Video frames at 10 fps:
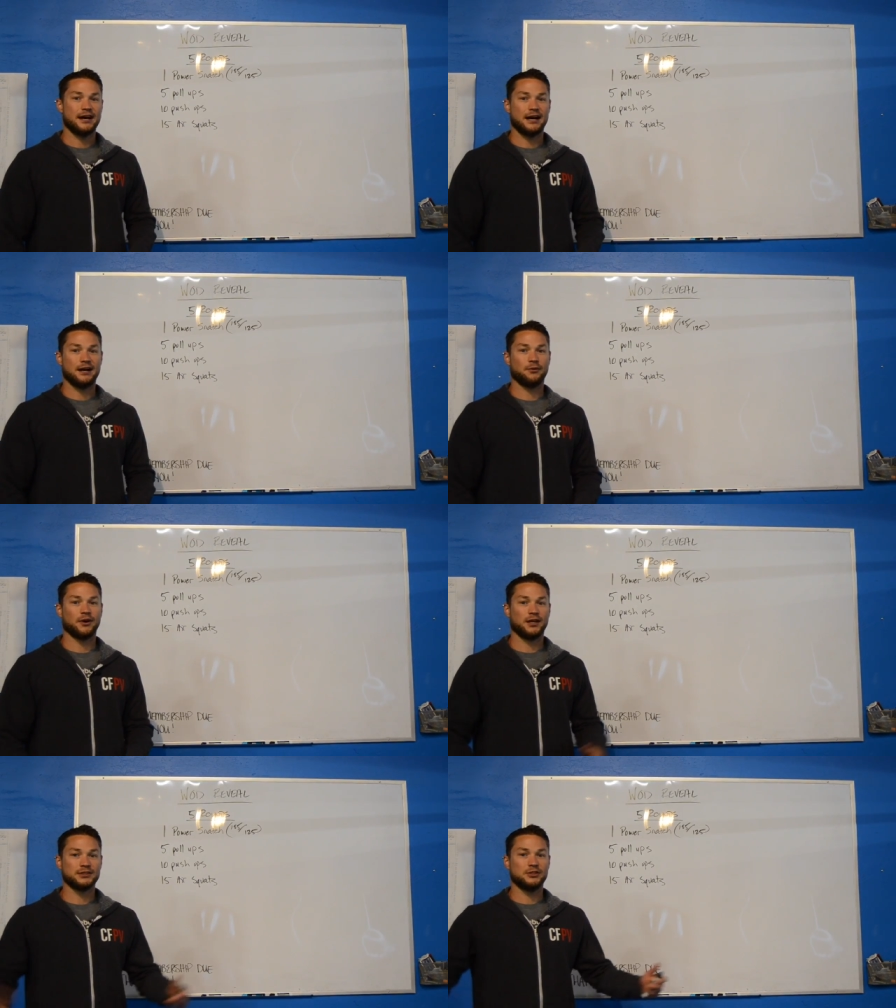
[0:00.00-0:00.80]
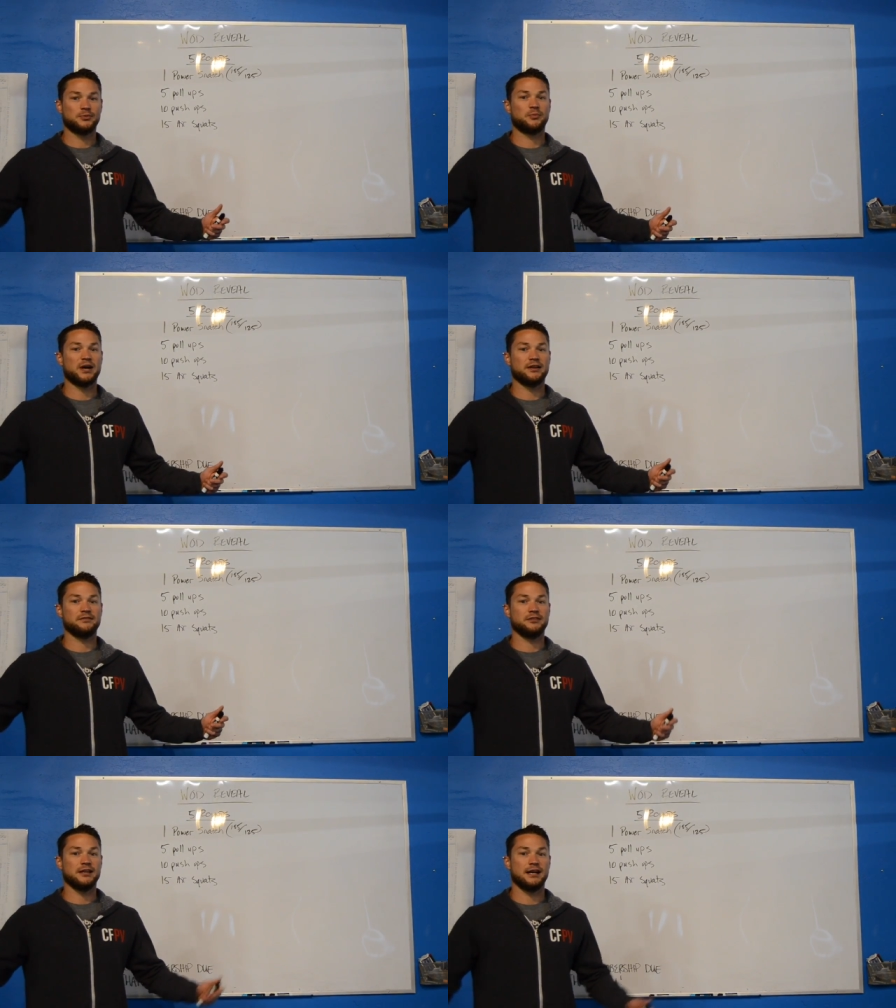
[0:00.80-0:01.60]
Uh, we're all super proud
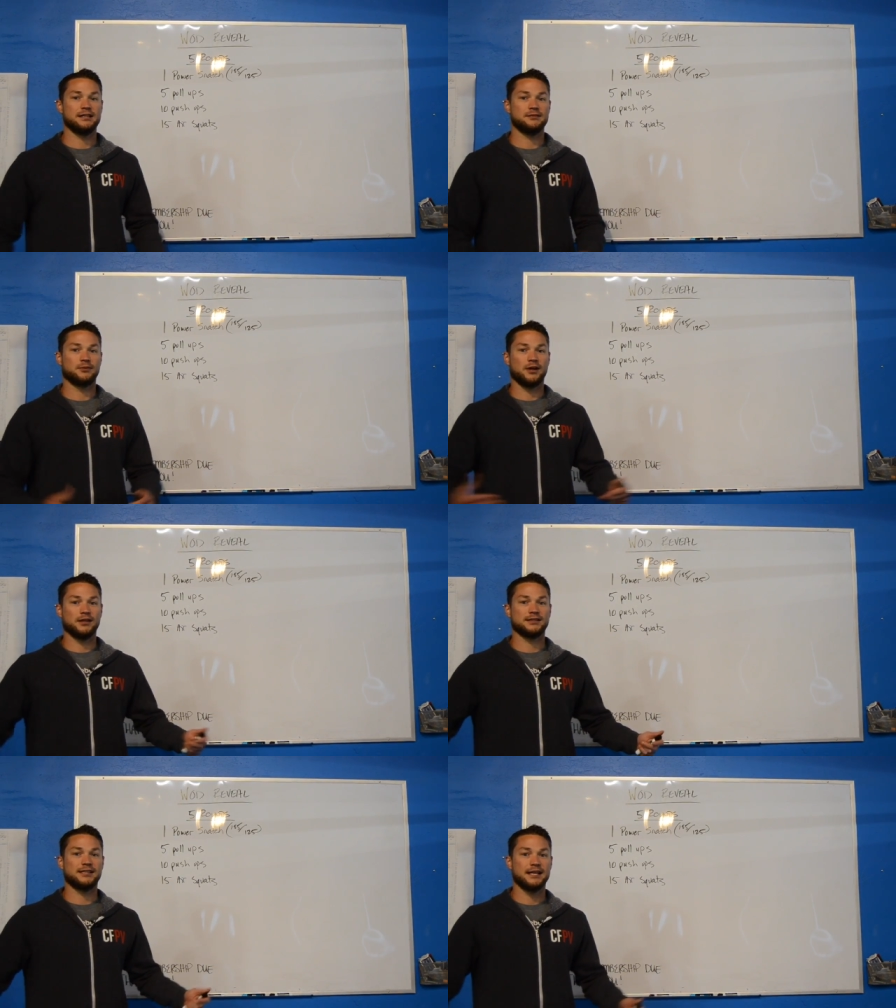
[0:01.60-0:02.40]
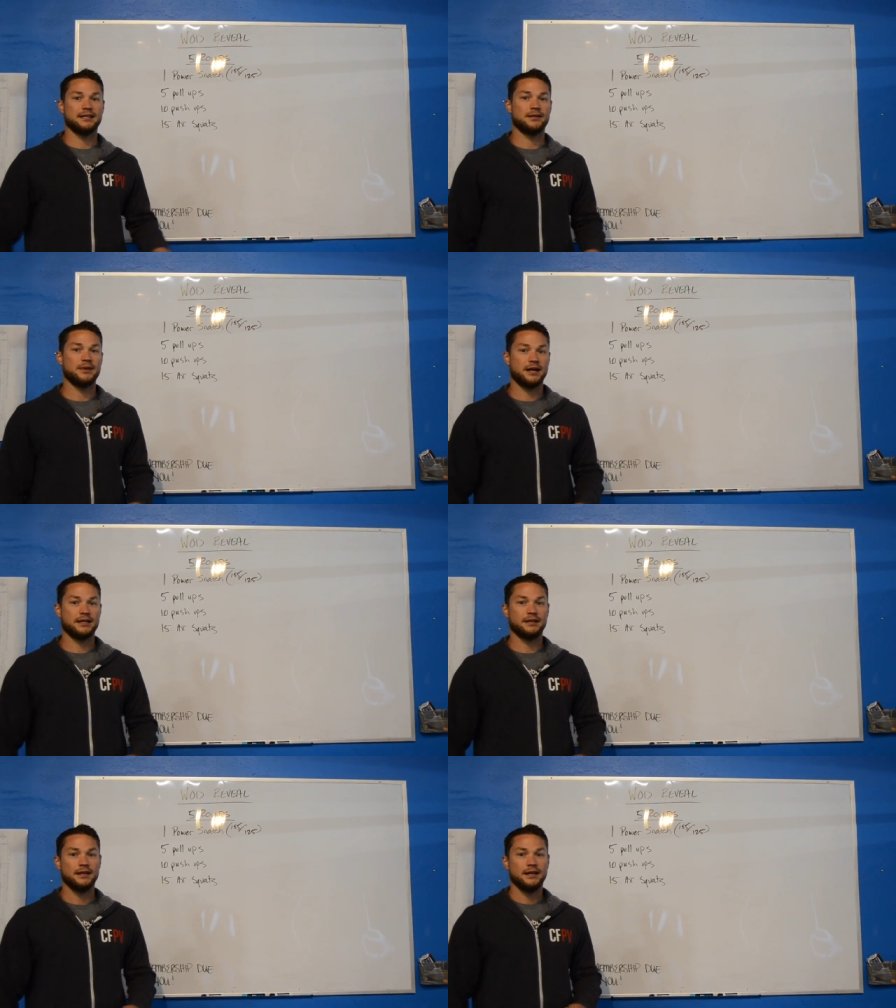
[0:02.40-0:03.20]
of you guys. We're all excited about
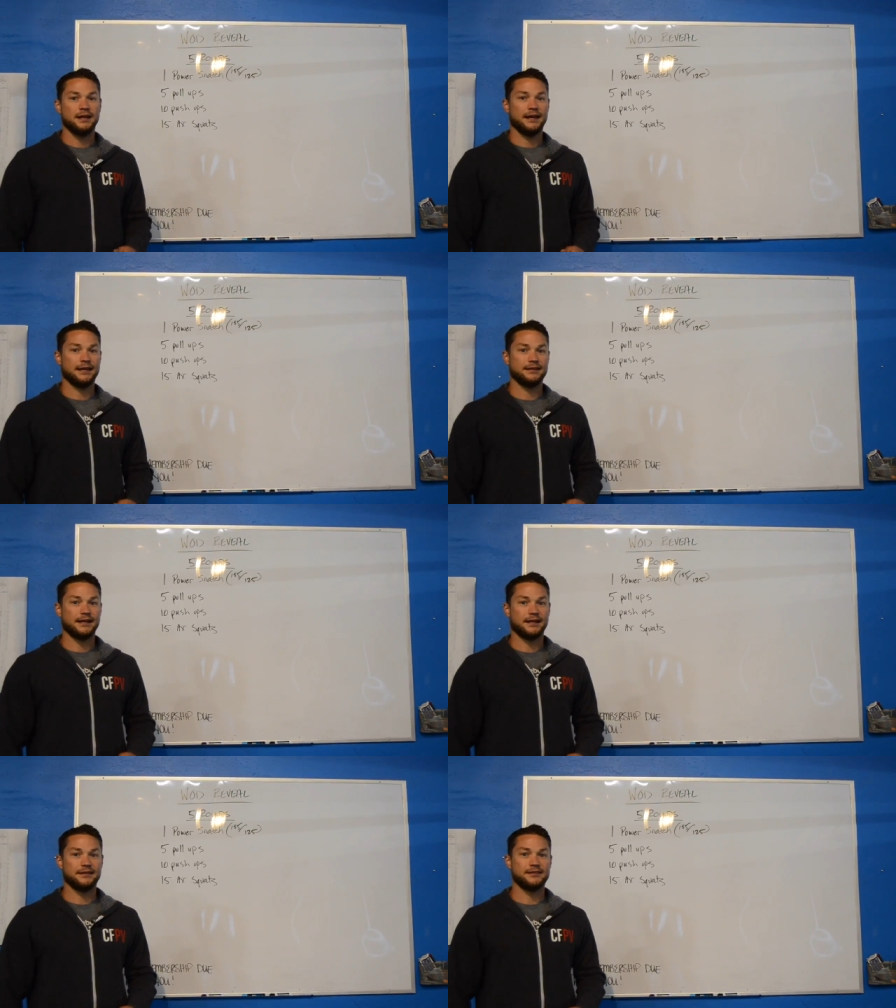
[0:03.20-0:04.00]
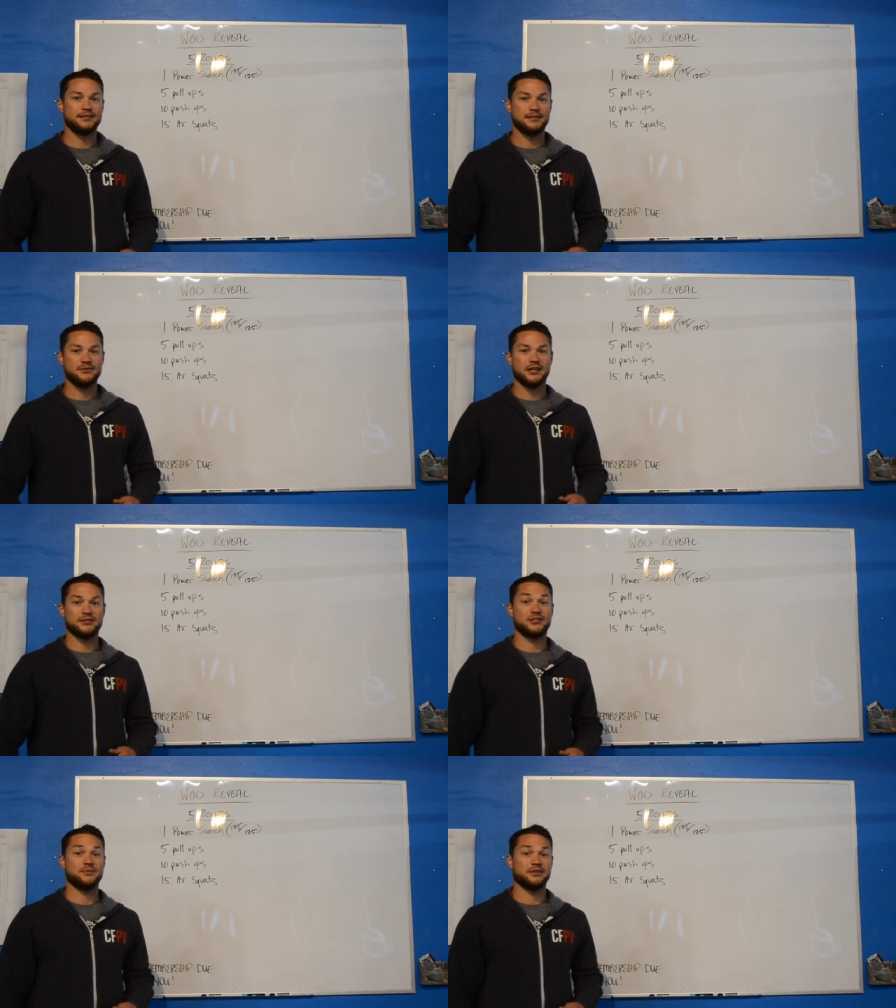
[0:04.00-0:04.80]
it. And uh, this team
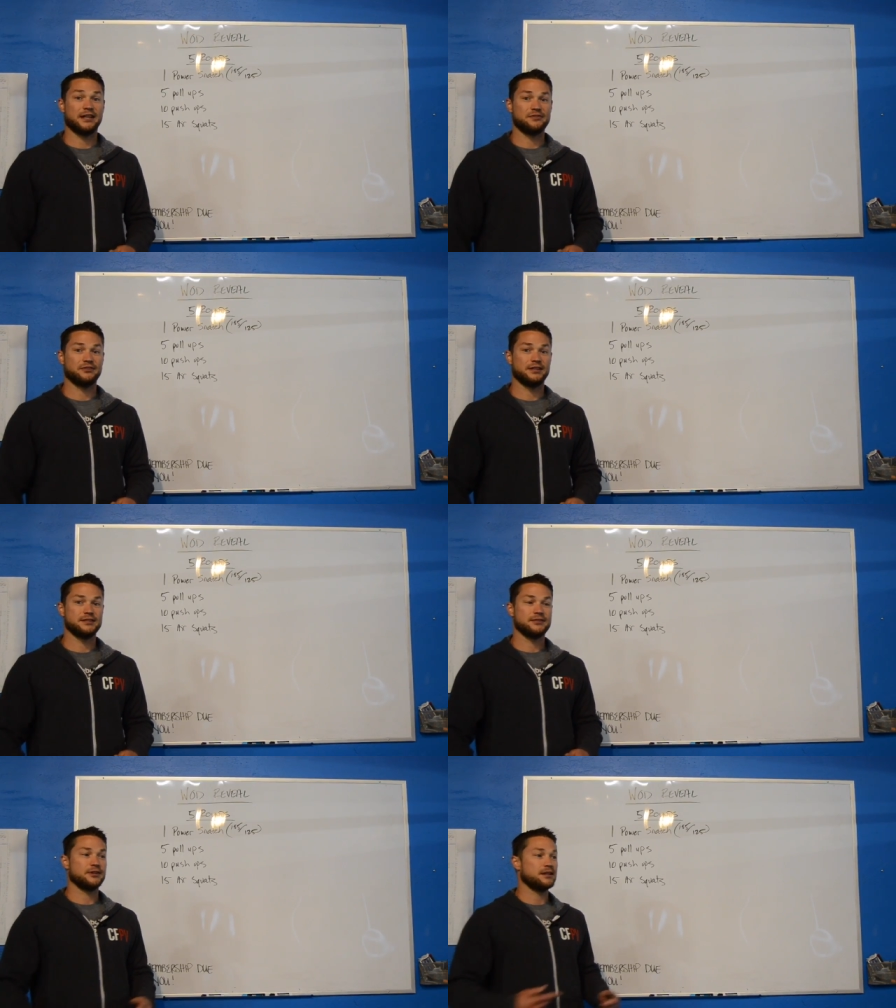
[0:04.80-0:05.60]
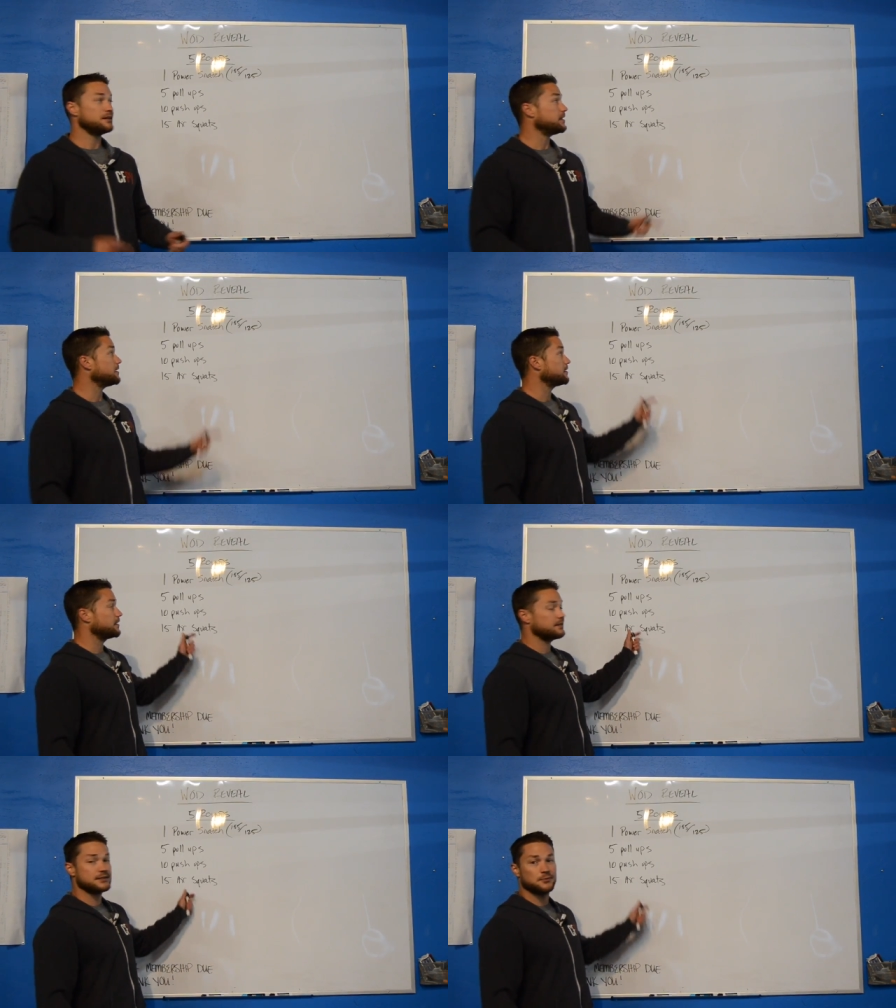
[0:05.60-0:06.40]
challenge has been a lot of fun. So get in here,
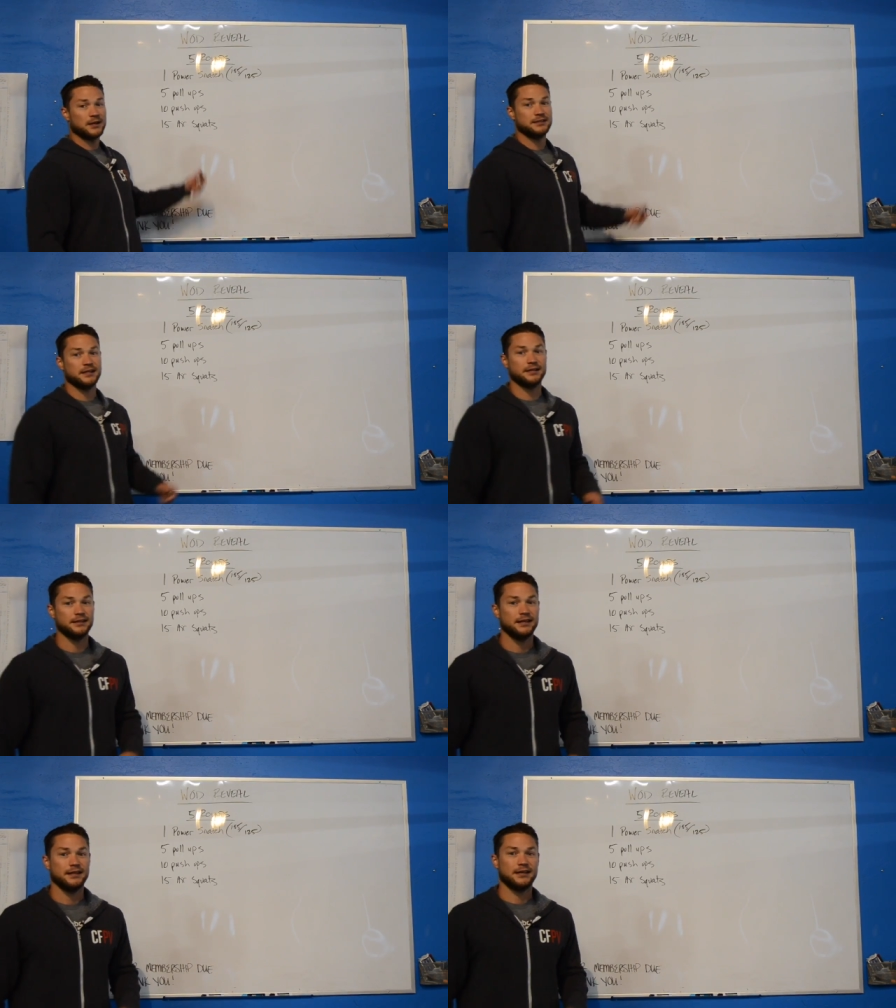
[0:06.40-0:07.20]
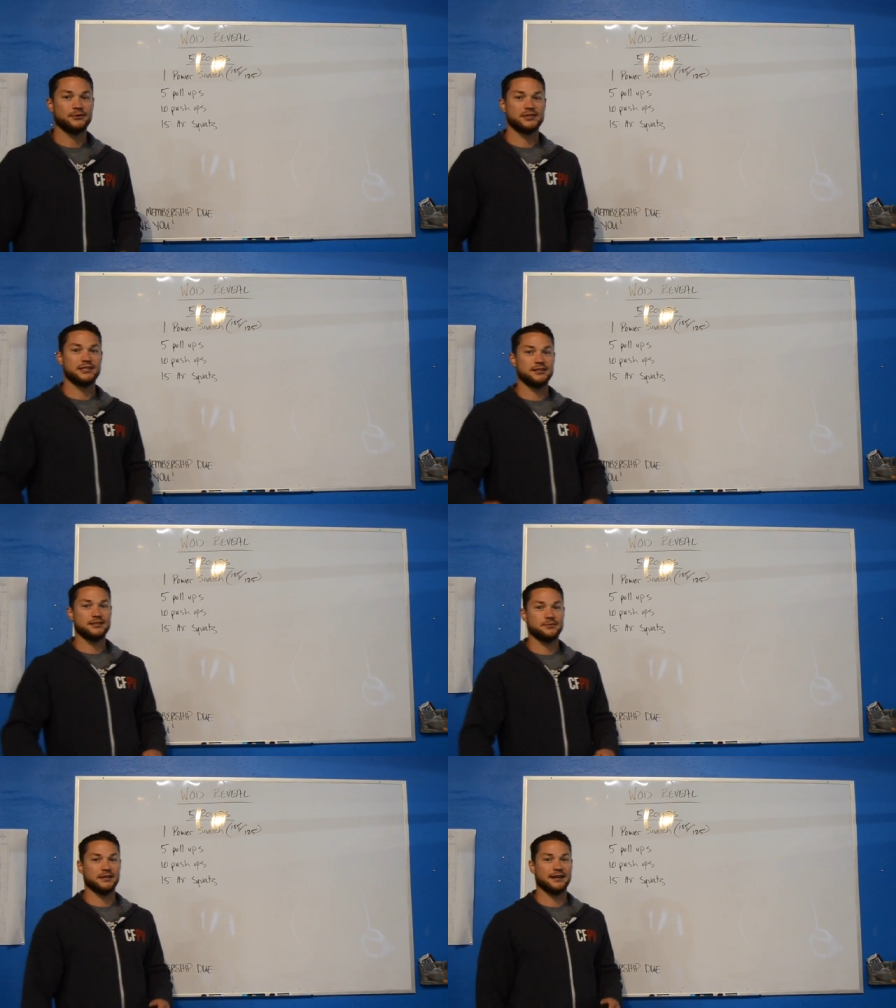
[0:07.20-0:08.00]
get this WOD done, and we'll see you
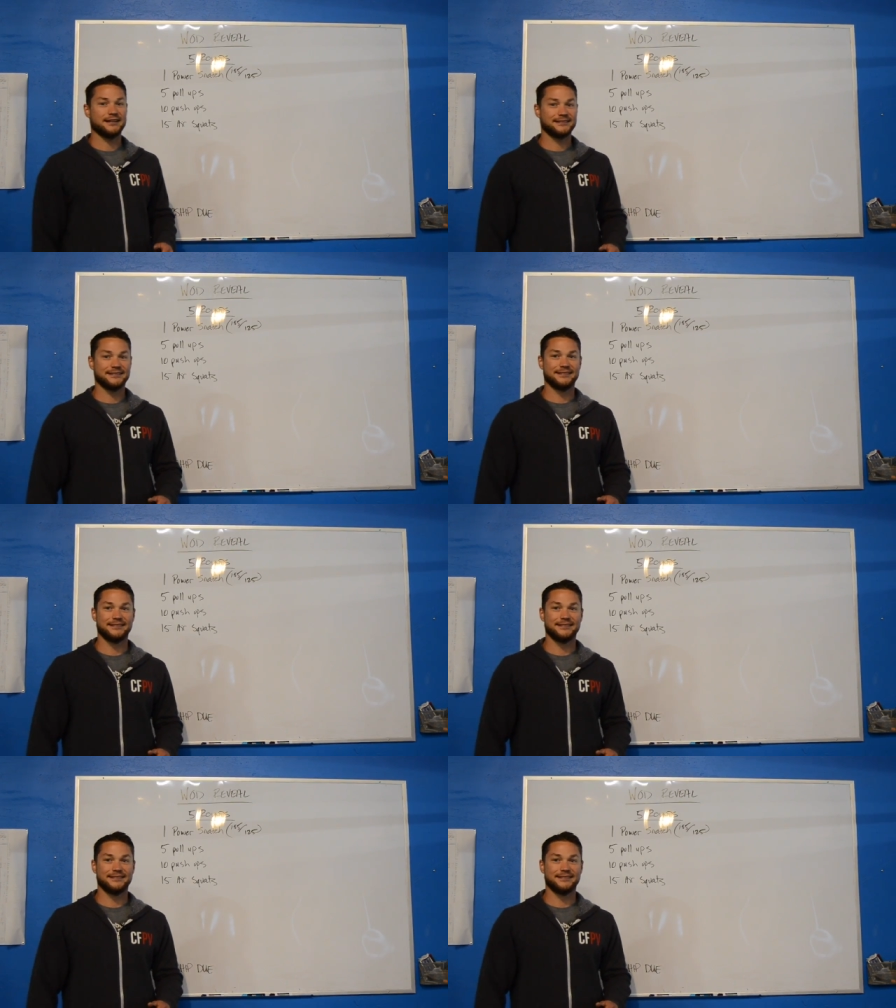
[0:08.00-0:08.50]
this week, guys.